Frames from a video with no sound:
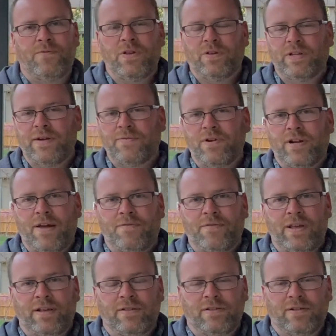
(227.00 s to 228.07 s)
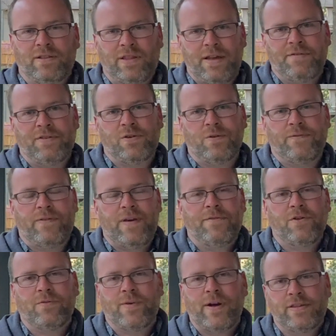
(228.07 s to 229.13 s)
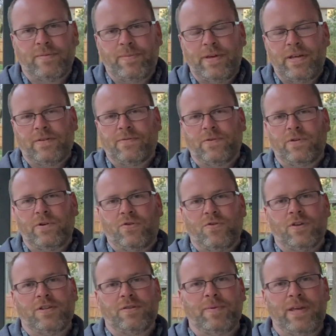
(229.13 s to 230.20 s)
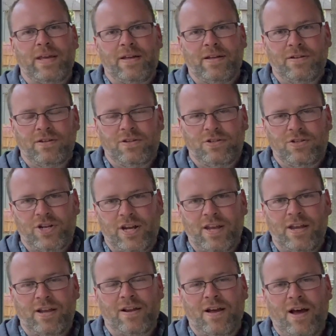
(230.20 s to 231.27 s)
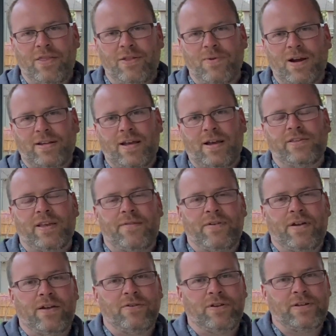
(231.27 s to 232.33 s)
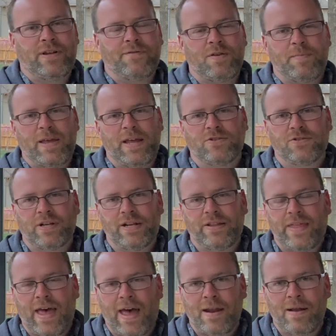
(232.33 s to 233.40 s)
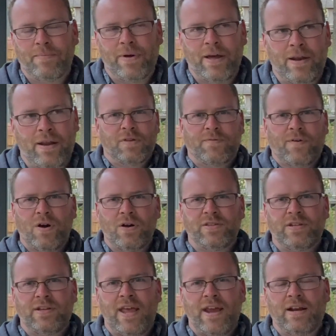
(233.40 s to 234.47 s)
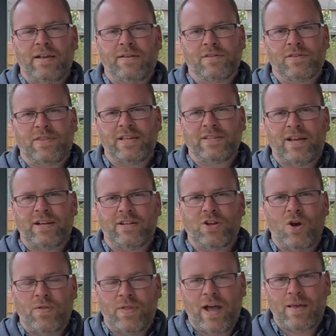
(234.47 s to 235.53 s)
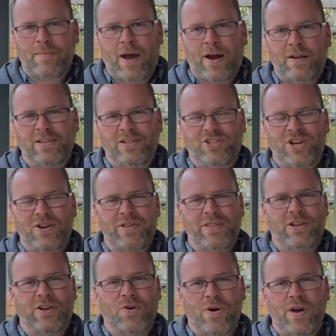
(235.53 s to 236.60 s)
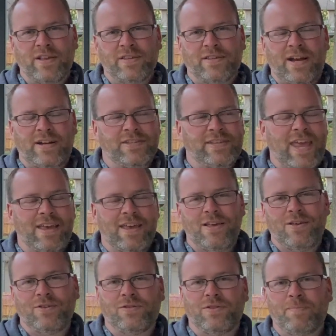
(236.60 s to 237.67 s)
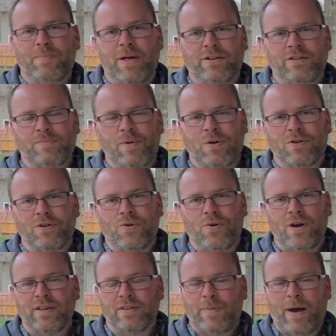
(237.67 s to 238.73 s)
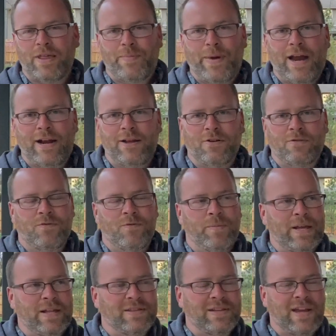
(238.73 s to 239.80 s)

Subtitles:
feel different, definitely leave us your favorite recipes for the crispy chicken on the Rectech 700. Definitely be interested in that. But as far as negatives, things I don't like about it, generally the noise. I just can't get used to the pellet smoker noise by the patio. For me, it's